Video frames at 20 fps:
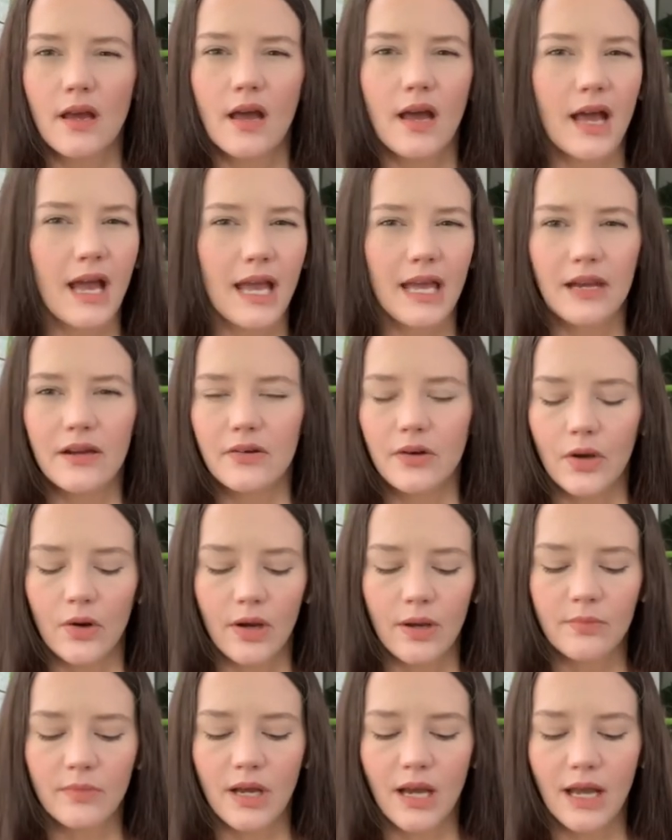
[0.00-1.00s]
I don't know.
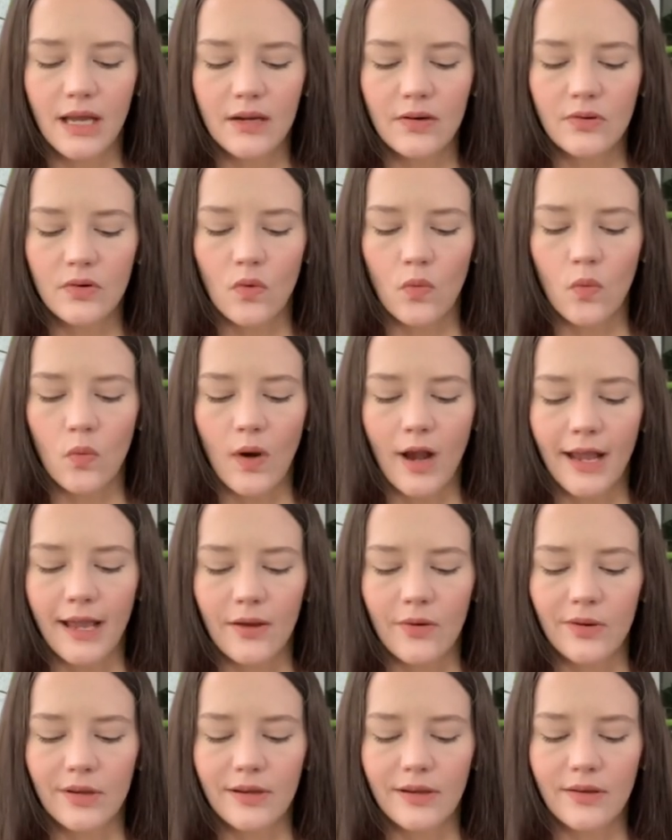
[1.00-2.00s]
I'm, I don't know why I
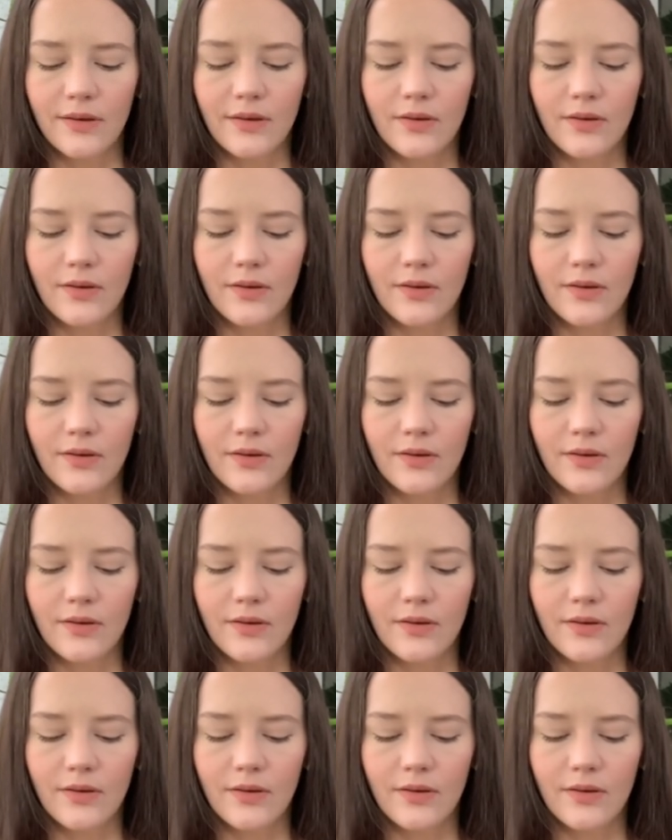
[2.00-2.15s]
would